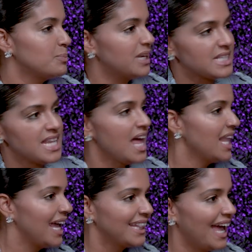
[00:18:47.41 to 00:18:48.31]
But it's not
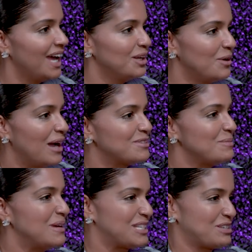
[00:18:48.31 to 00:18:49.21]
like that. You have
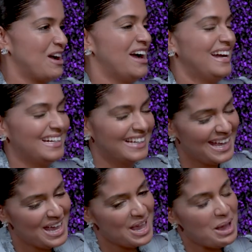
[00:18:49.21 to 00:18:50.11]
to be strong.
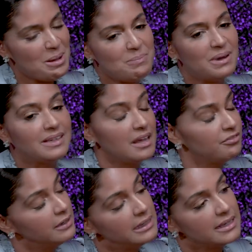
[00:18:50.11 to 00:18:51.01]
But
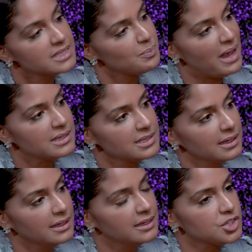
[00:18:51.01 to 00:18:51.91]
definitely his
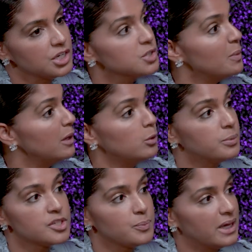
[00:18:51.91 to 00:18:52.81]
passing. It changed my whole
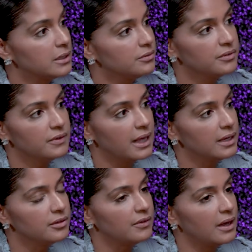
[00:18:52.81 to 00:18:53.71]
perspective of
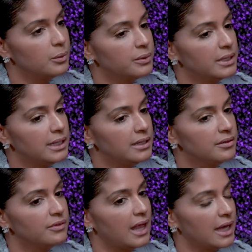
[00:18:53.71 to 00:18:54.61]
life. I would
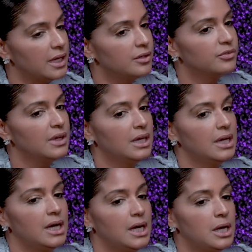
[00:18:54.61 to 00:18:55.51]
live life
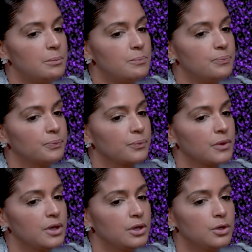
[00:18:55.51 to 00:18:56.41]

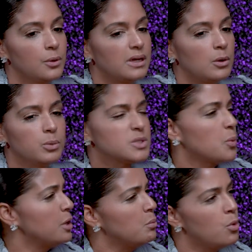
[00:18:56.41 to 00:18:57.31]
I always
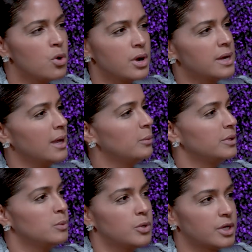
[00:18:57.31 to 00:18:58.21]
wanted more and I
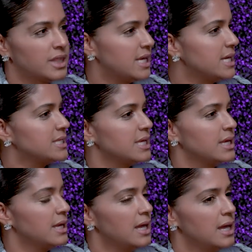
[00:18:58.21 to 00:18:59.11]
want to work this
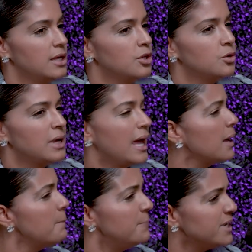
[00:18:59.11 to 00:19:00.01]
and, not
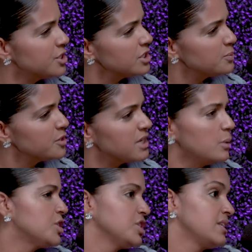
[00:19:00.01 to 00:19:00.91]
ambitious per se,
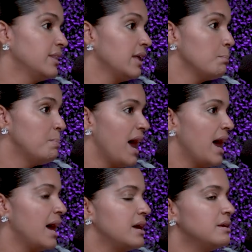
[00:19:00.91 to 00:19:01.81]
which is nothing
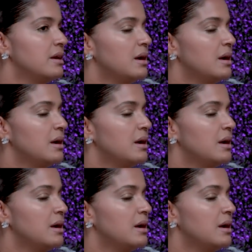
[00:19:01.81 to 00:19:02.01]
bad.